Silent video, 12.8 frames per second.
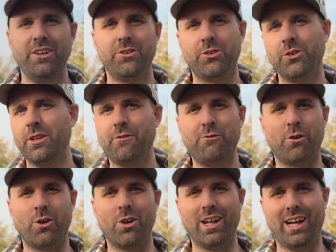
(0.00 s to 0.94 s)
During the
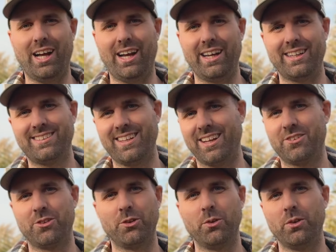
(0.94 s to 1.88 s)
fall I tend
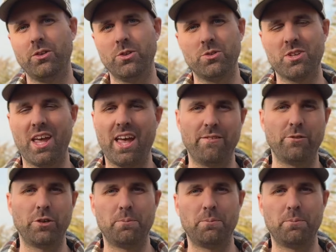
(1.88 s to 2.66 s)
to use heavier